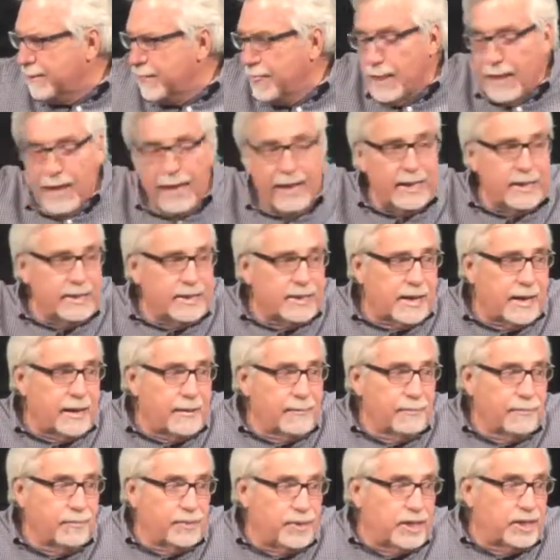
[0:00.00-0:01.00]
And
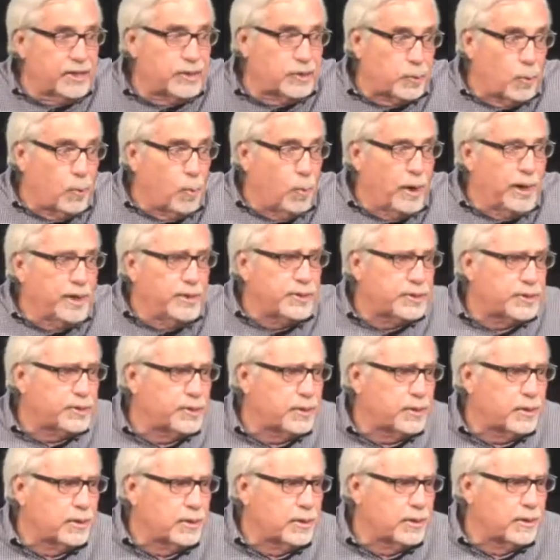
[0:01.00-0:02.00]
come this
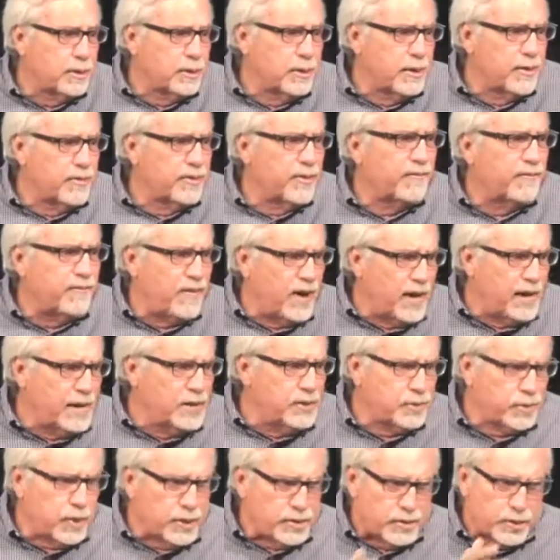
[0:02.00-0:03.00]
winter, the vine
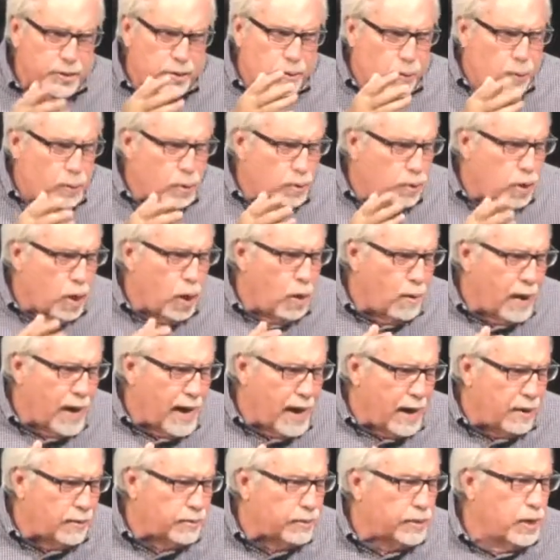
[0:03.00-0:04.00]
dresser will go
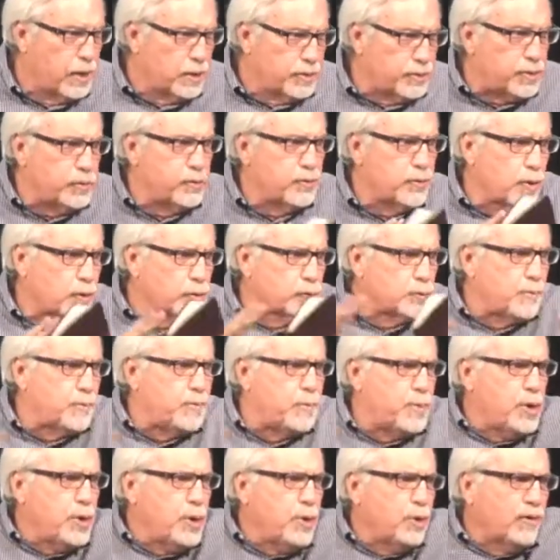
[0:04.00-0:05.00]
out to those
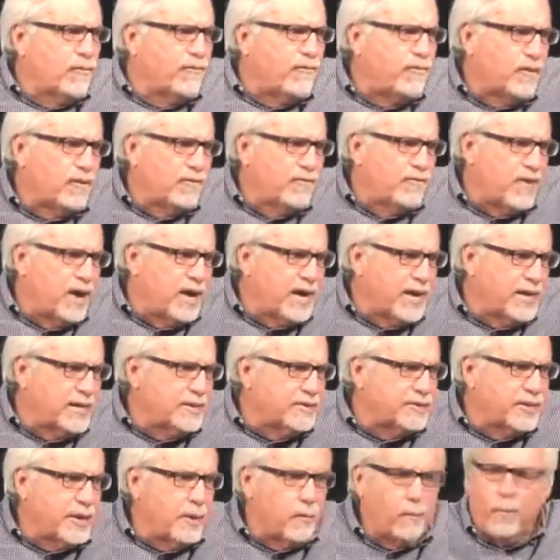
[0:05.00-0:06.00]
beautiful
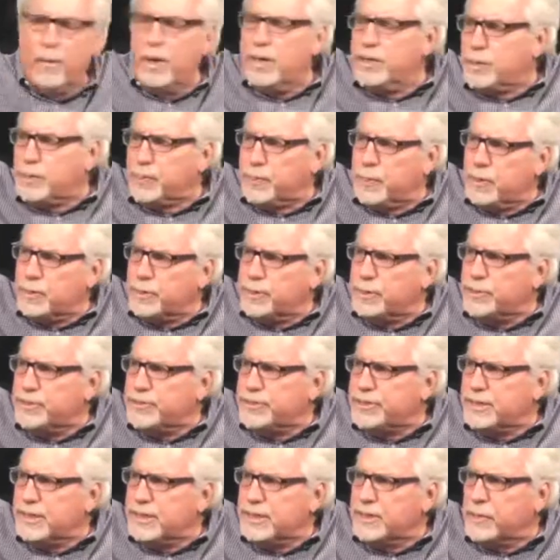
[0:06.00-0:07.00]
vines that once
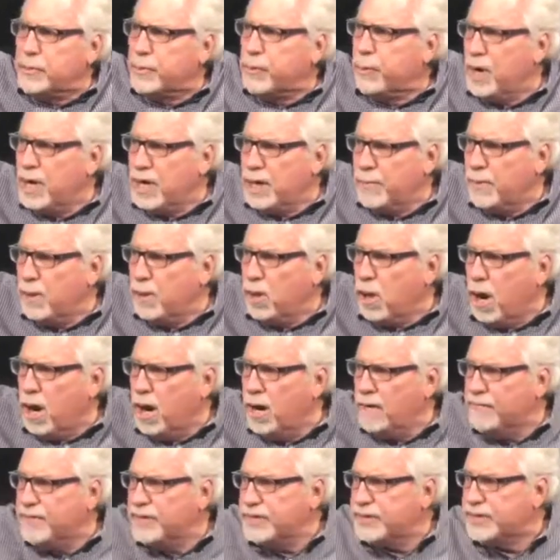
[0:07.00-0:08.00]
produced an incredible
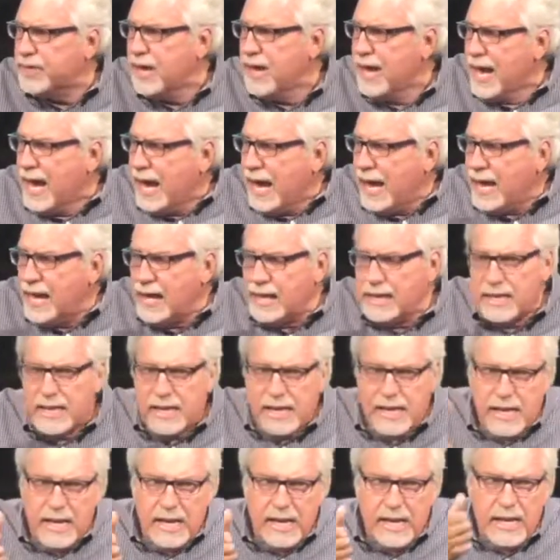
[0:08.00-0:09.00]
harvest, and
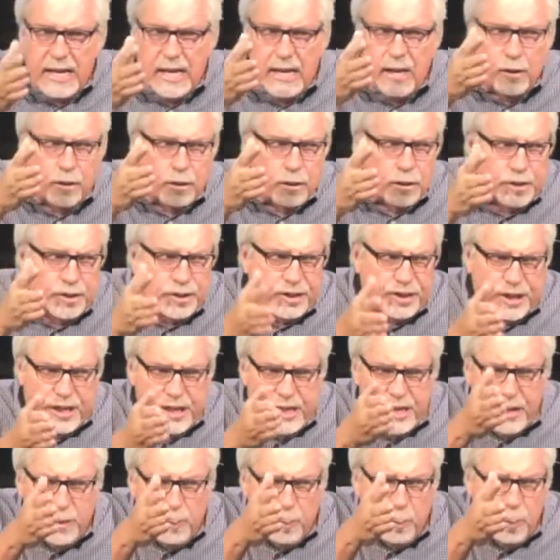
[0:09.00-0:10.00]
he or
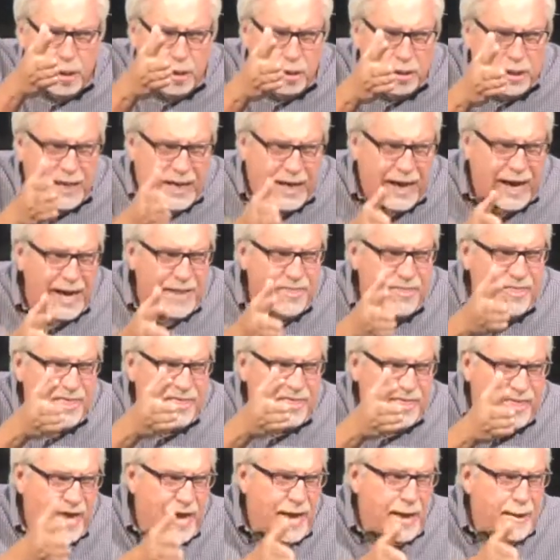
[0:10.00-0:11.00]
she will
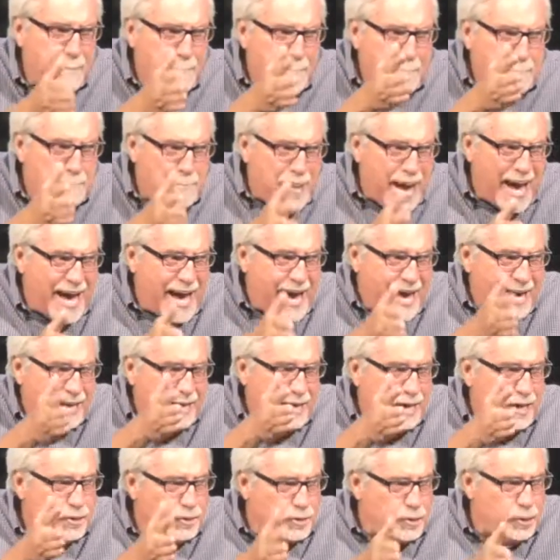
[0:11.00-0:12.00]
cut them back
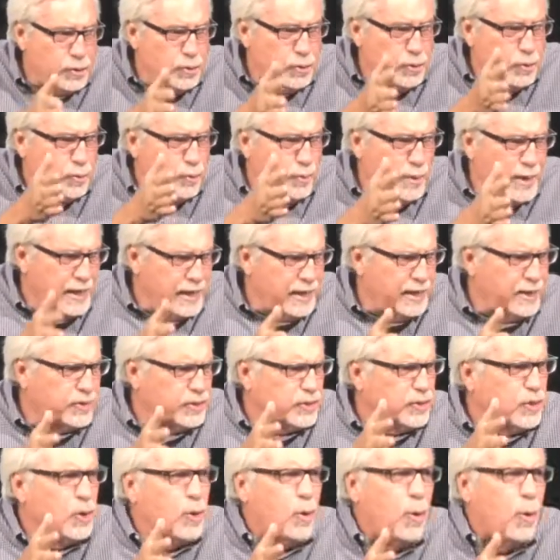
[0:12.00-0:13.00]
to
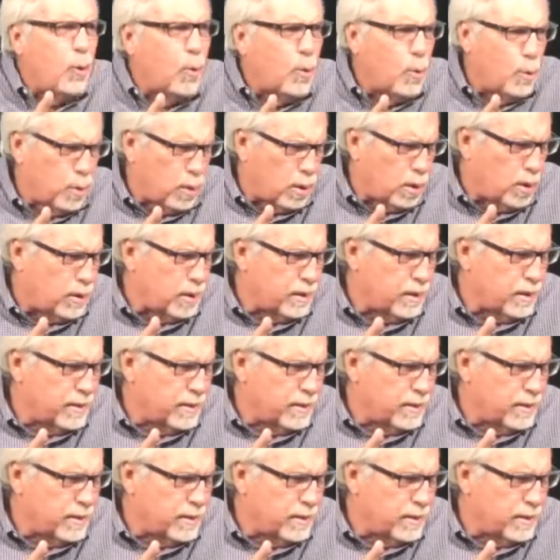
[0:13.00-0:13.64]
its core.